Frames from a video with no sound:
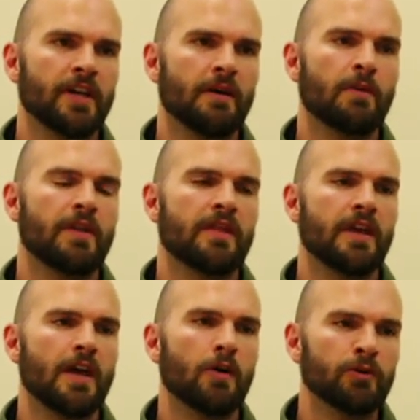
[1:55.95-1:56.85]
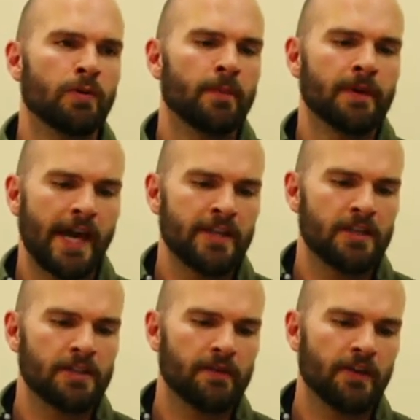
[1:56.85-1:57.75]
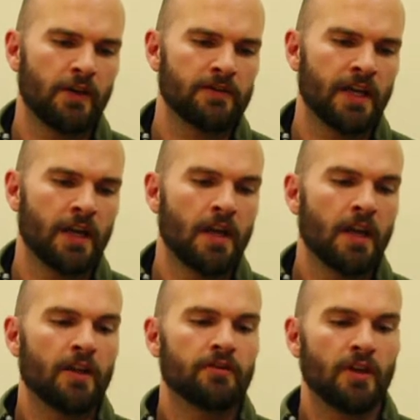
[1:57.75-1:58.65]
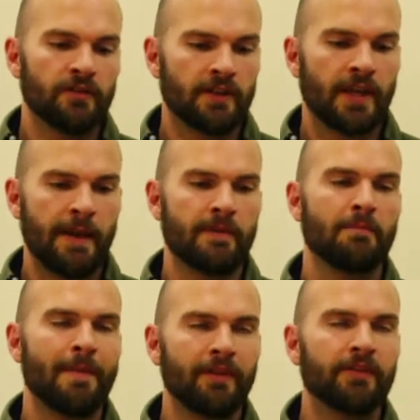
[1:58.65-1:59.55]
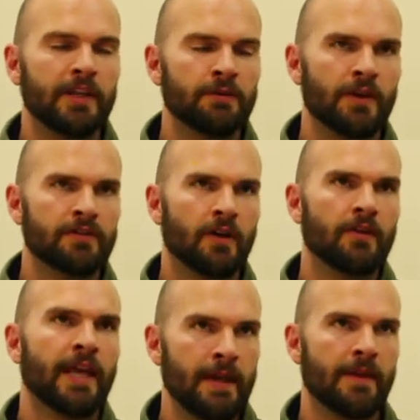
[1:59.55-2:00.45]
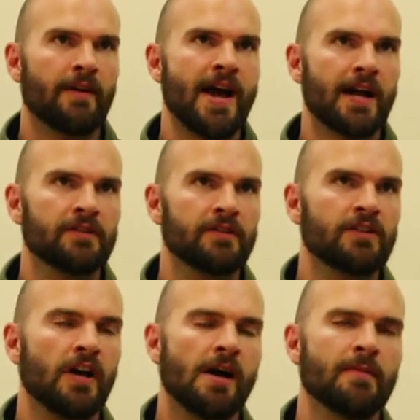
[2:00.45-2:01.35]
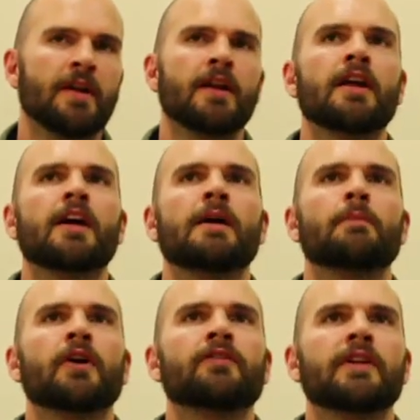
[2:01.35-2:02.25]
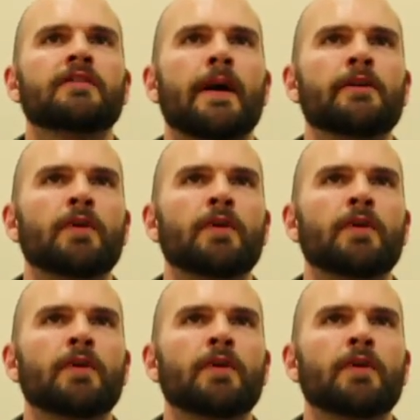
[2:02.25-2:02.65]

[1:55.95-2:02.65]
So with the older populations, I've used it just to keep them mentally switched on and keep their reactions sharp. But in times